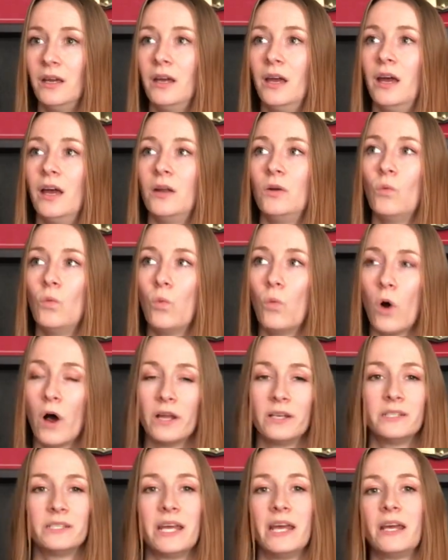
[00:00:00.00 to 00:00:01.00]
and
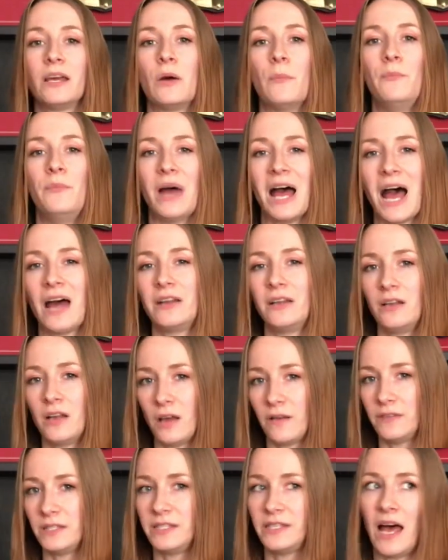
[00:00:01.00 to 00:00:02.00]
one take a bad
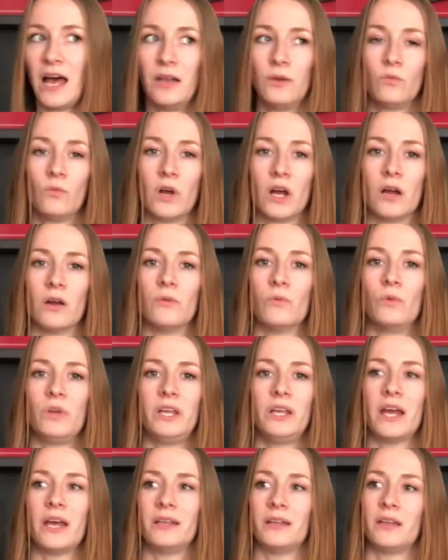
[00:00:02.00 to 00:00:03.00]
enough set where
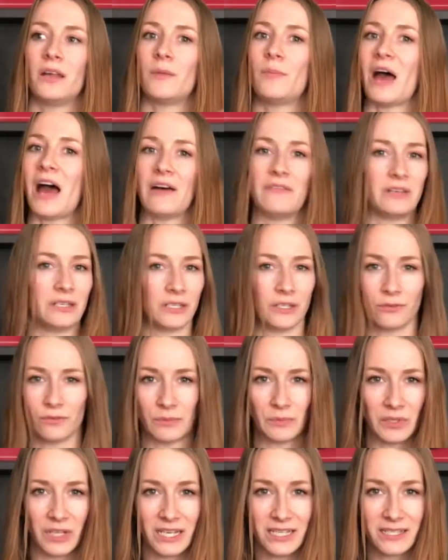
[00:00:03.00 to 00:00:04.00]
we ended up having to
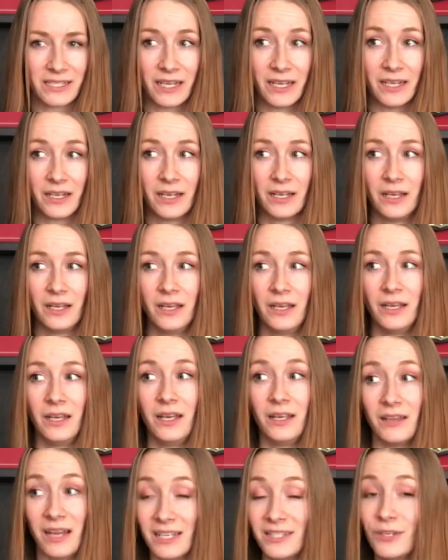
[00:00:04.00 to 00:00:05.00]
replace it.
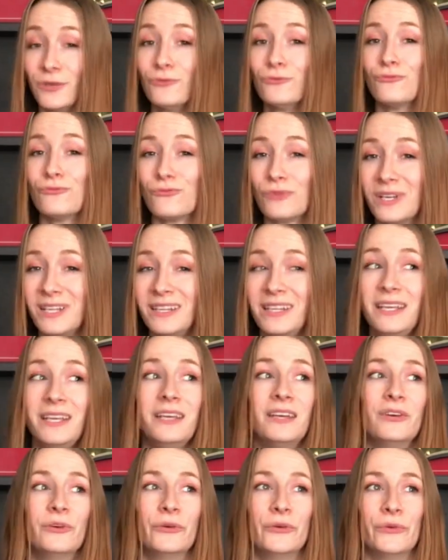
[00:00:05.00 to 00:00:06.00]
That's a
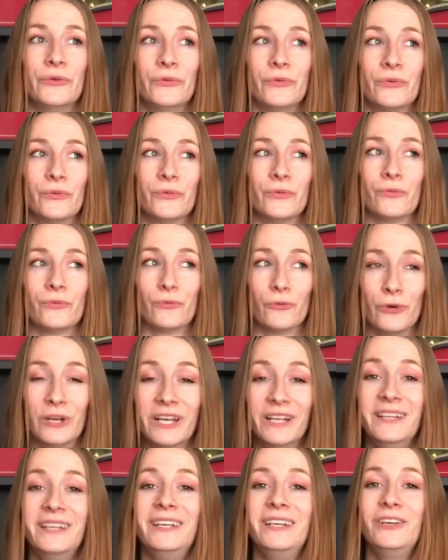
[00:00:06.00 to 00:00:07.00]
really,
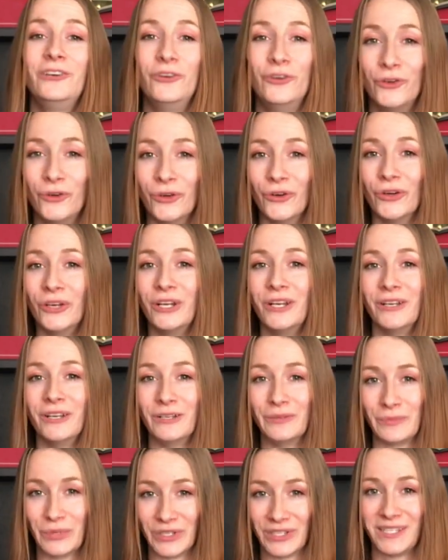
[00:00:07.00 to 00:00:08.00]
really good
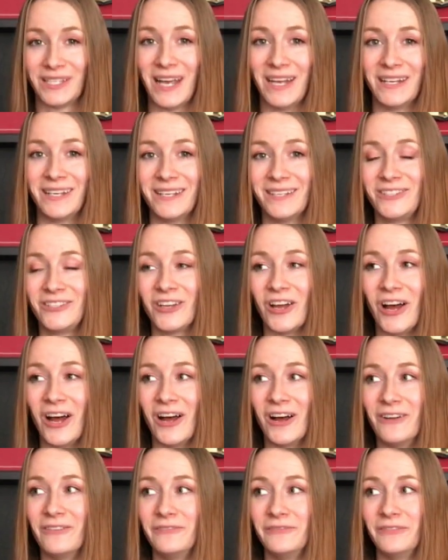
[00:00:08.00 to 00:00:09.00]
percentage
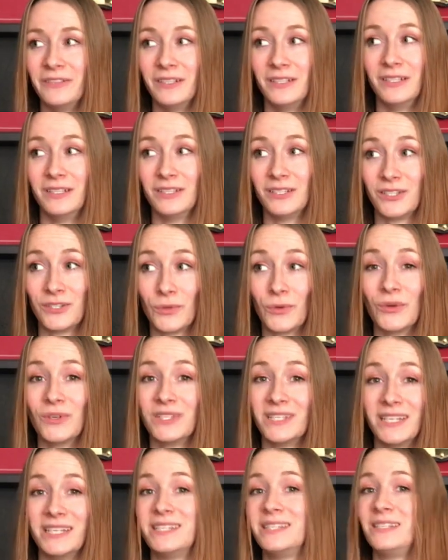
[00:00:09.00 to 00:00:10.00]
of swords
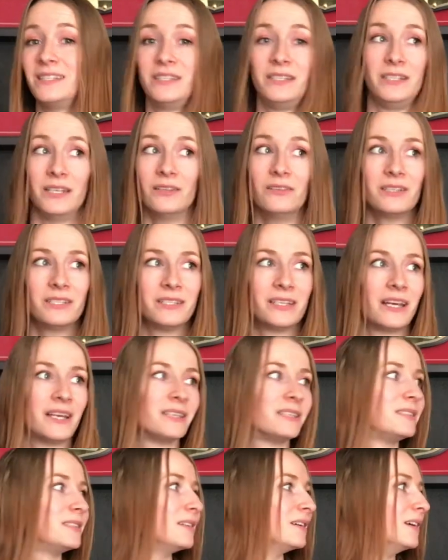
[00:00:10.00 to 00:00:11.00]
that still
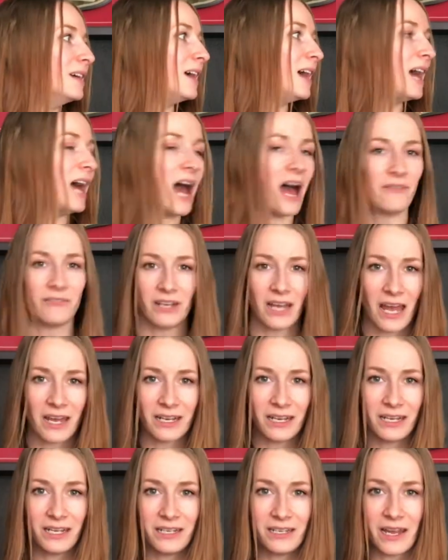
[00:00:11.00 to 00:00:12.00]
exist, haven't had
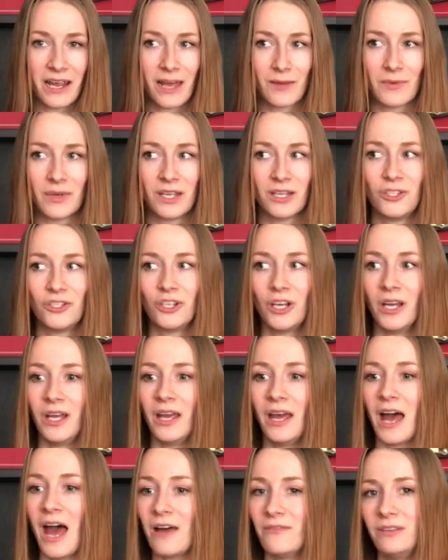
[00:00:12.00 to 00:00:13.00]
any damage,
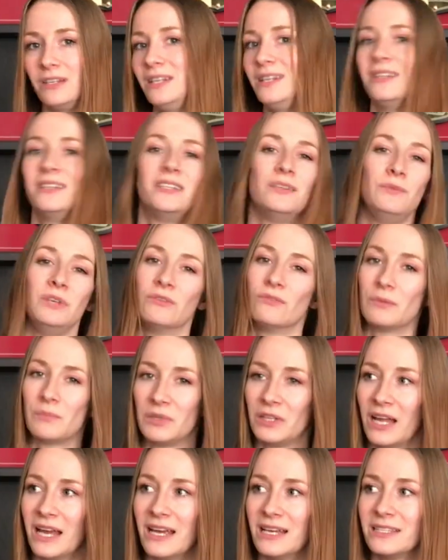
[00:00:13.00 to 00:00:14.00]
haven't needed to be
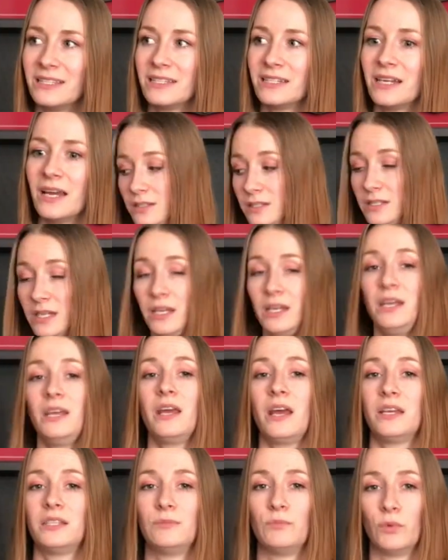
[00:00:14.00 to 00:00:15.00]
replaced. SIGI
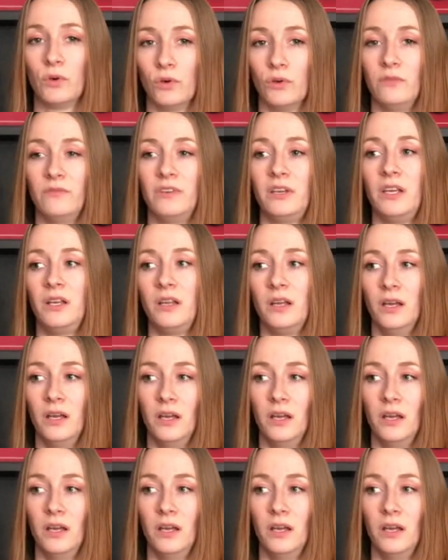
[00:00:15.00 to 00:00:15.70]
has proven